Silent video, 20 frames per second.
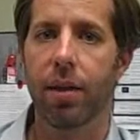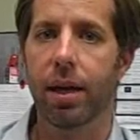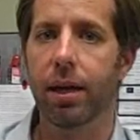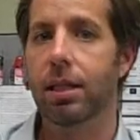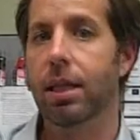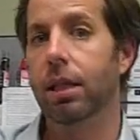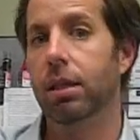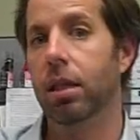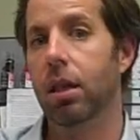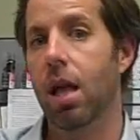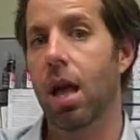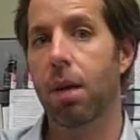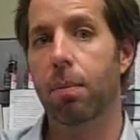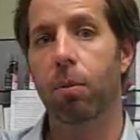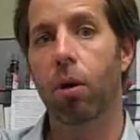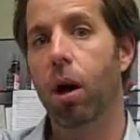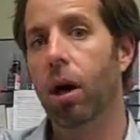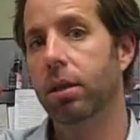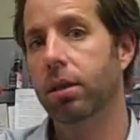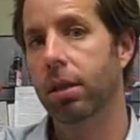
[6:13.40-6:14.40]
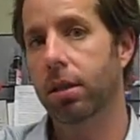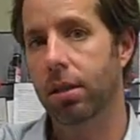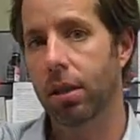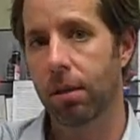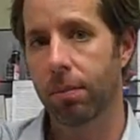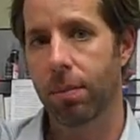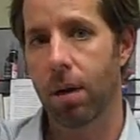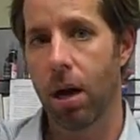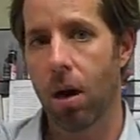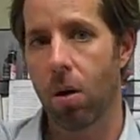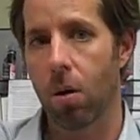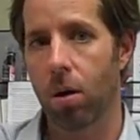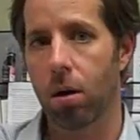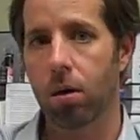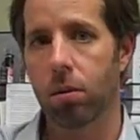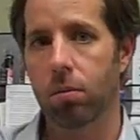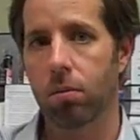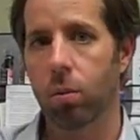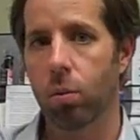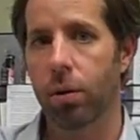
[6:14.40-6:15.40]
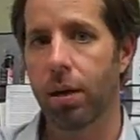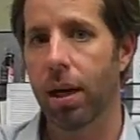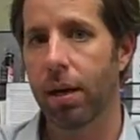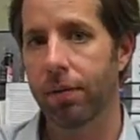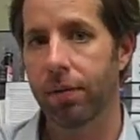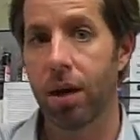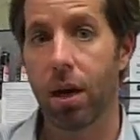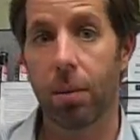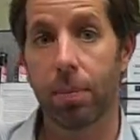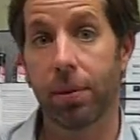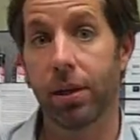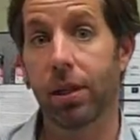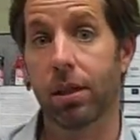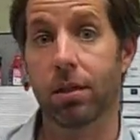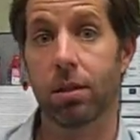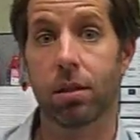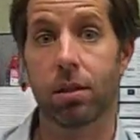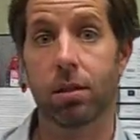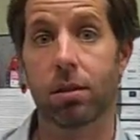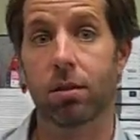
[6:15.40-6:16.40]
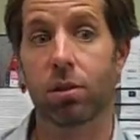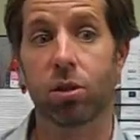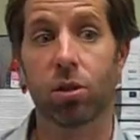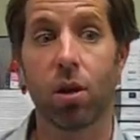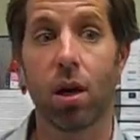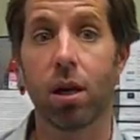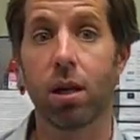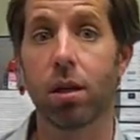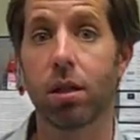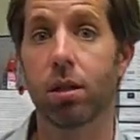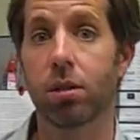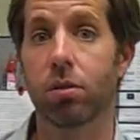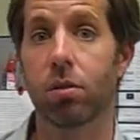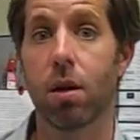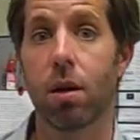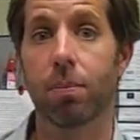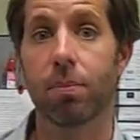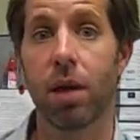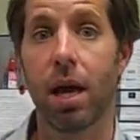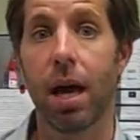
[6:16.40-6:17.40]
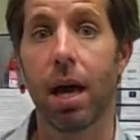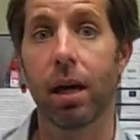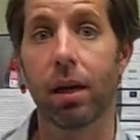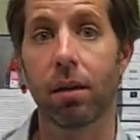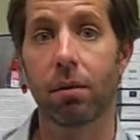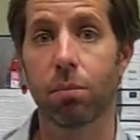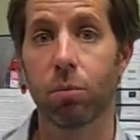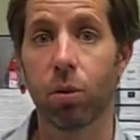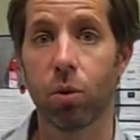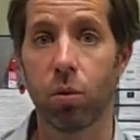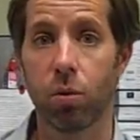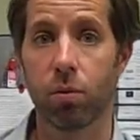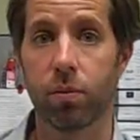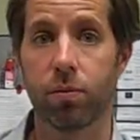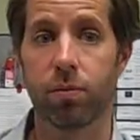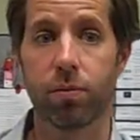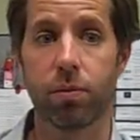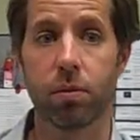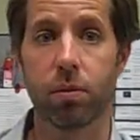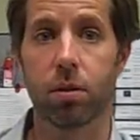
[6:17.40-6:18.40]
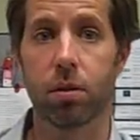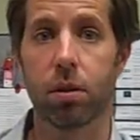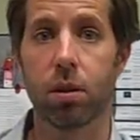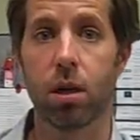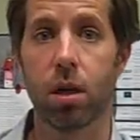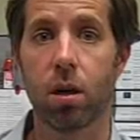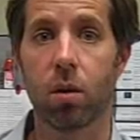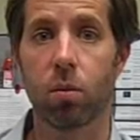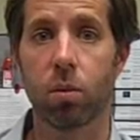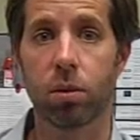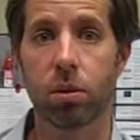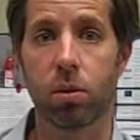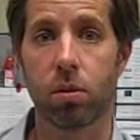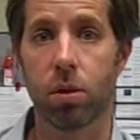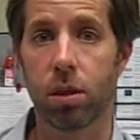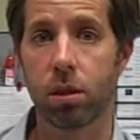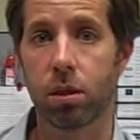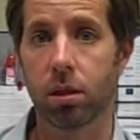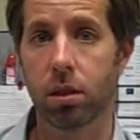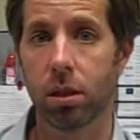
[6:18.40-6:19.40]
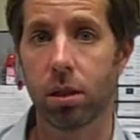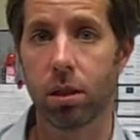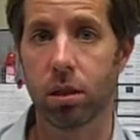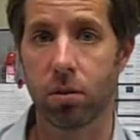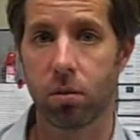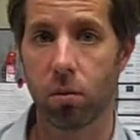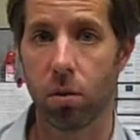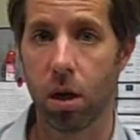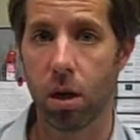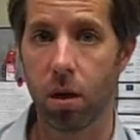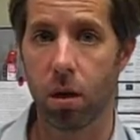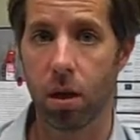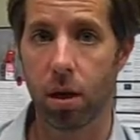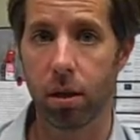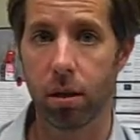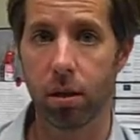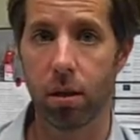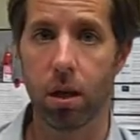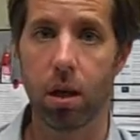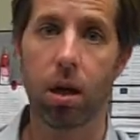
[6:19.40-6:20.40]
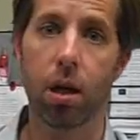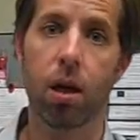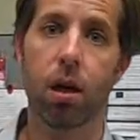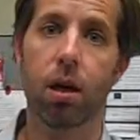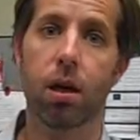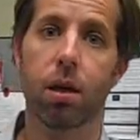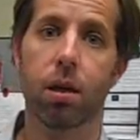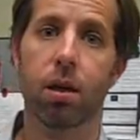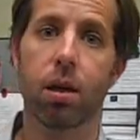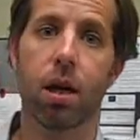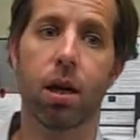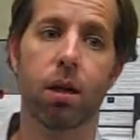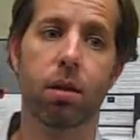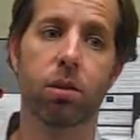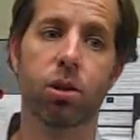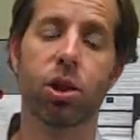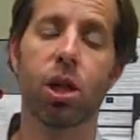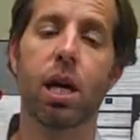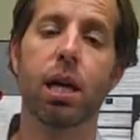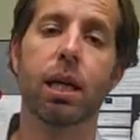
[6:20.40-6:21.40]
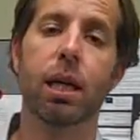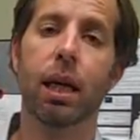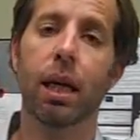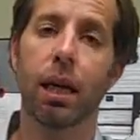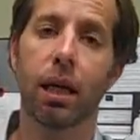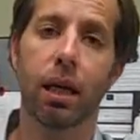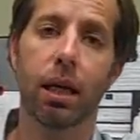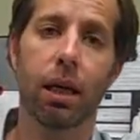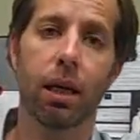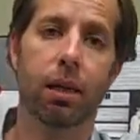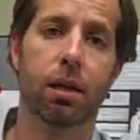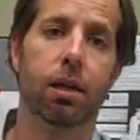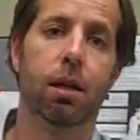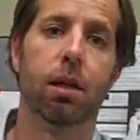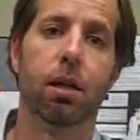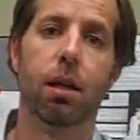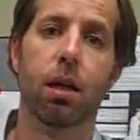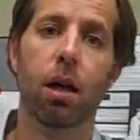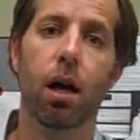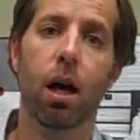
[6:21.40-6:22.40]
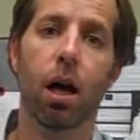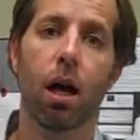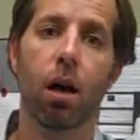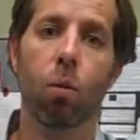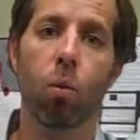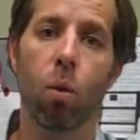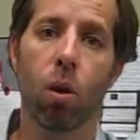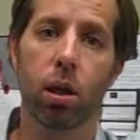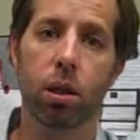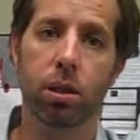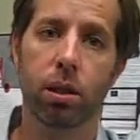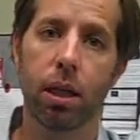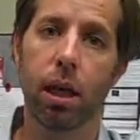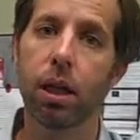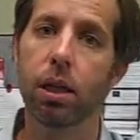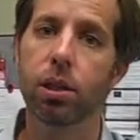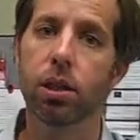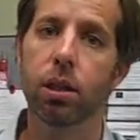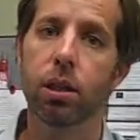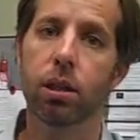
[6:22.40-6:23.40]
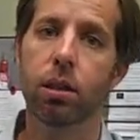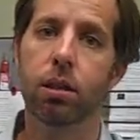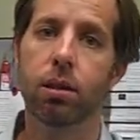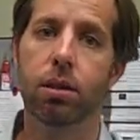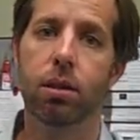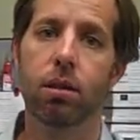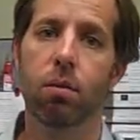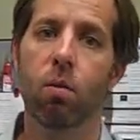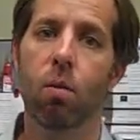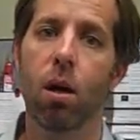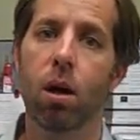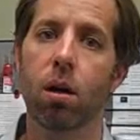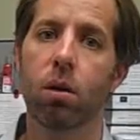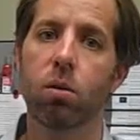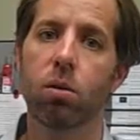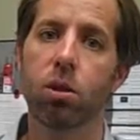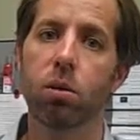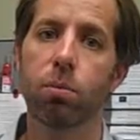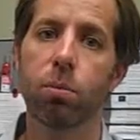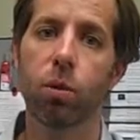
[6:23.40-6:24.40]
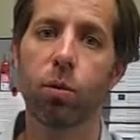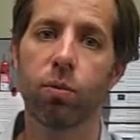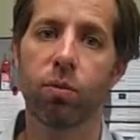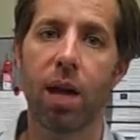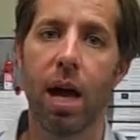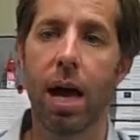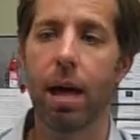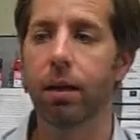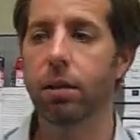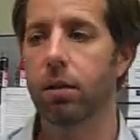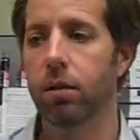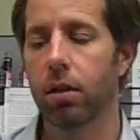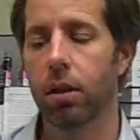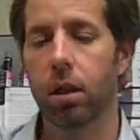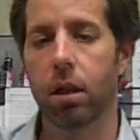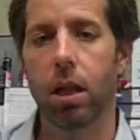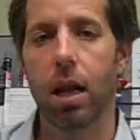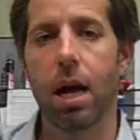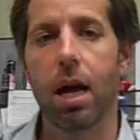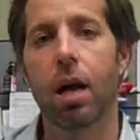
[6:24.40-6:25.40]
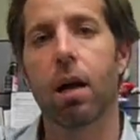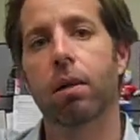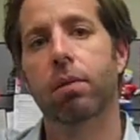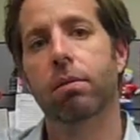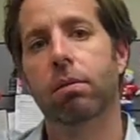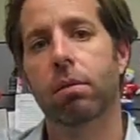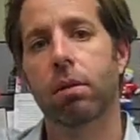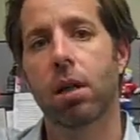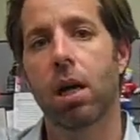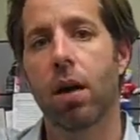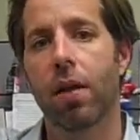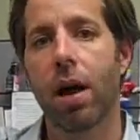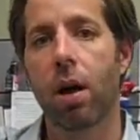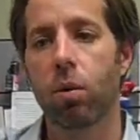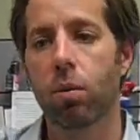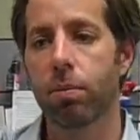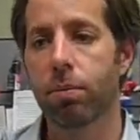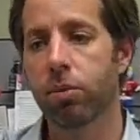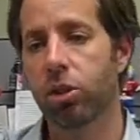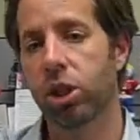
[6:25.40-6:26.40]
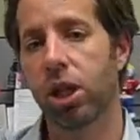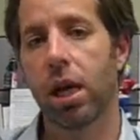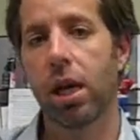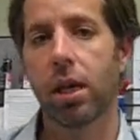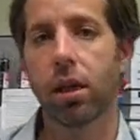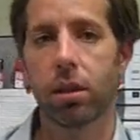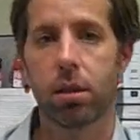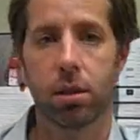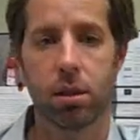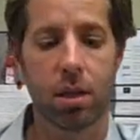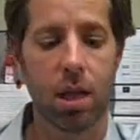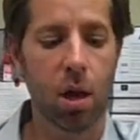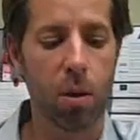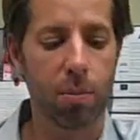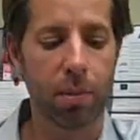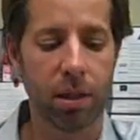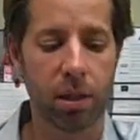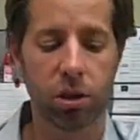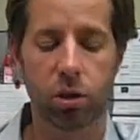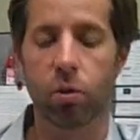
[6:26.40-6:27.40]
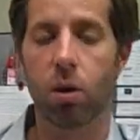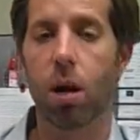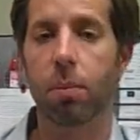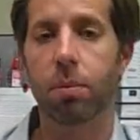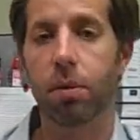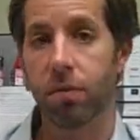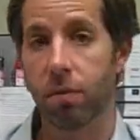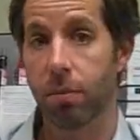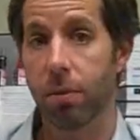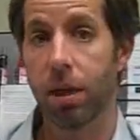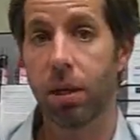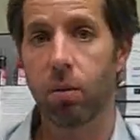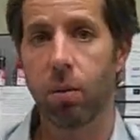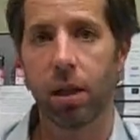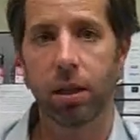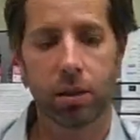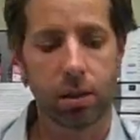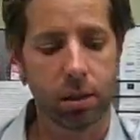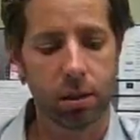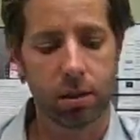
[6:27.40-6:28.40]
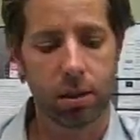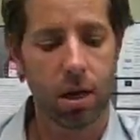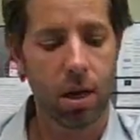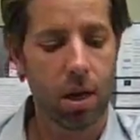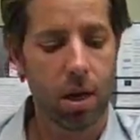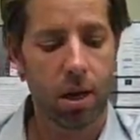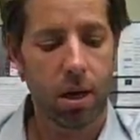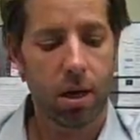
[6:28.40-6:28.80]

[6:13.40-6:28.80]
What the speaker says: that it takes a lot of processing power. Well, we have companies trying to disrupt that and move what traditionally is run on kind of gigantic workstations. Why don't you move that to the cloud? Now that would be disruptive in many ways, because